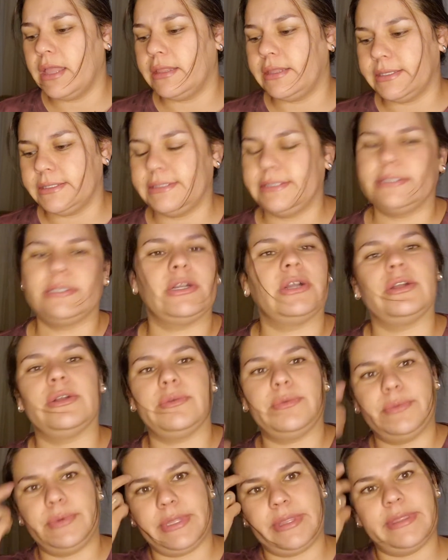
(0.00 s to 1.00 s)
Let's start
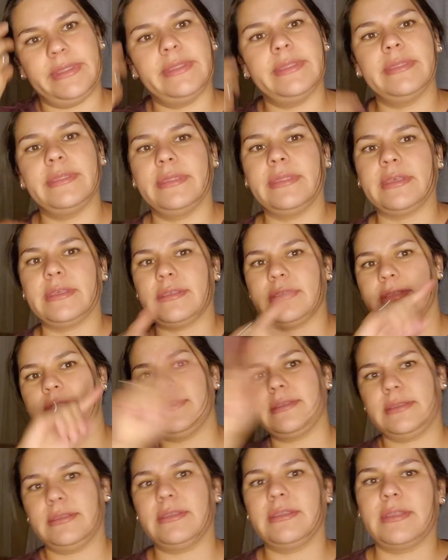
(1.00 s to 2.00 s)
with this.
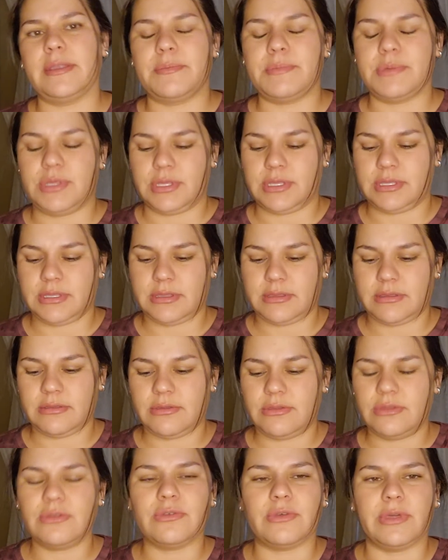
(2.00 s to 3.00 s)
Let me just
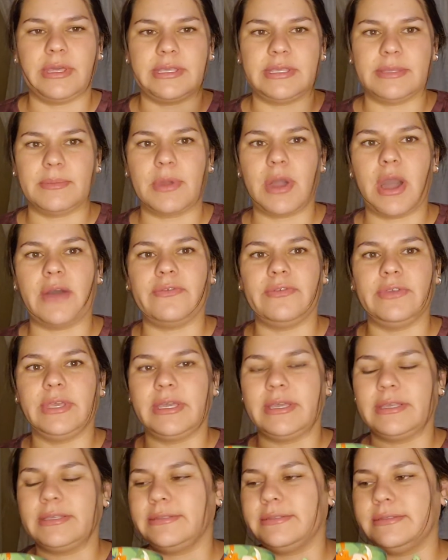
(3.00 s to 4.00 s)
drink some coffee
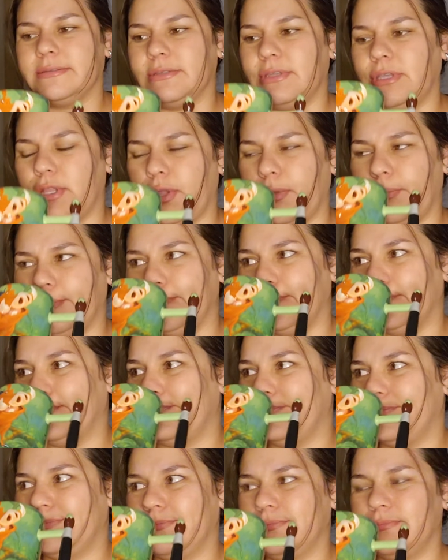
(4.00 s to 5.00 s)
because come
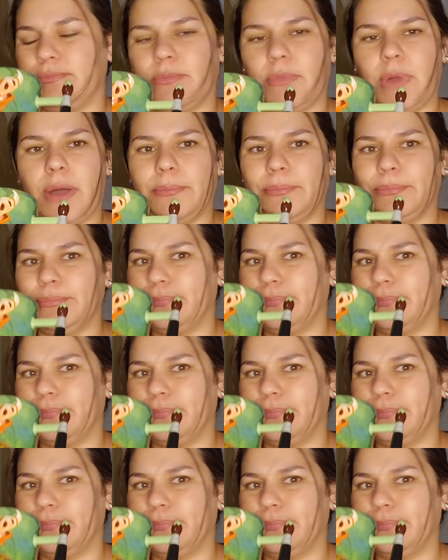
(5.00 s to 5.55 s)
on.